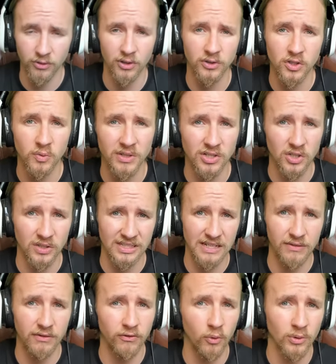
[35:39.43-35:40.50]
on
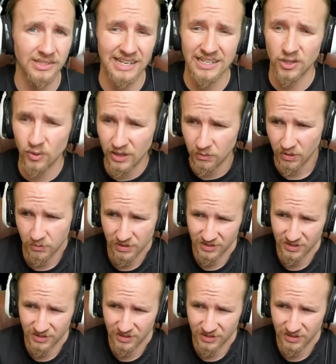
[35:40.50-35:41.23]
twitch.tv forward slash quickybaby.